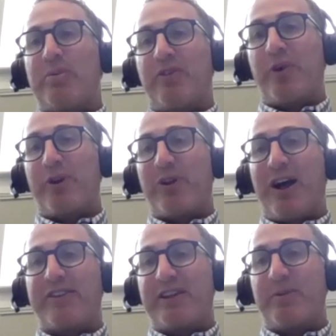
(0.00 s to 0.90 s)
before they're
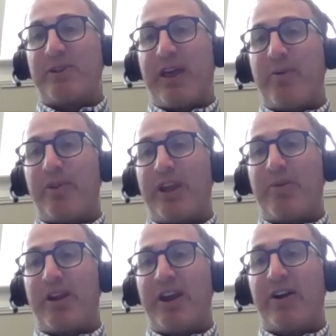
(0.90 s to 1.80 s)
locked in with
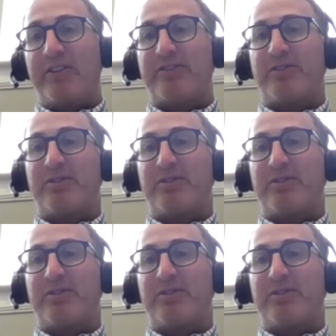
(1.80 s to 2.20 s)
anybody else.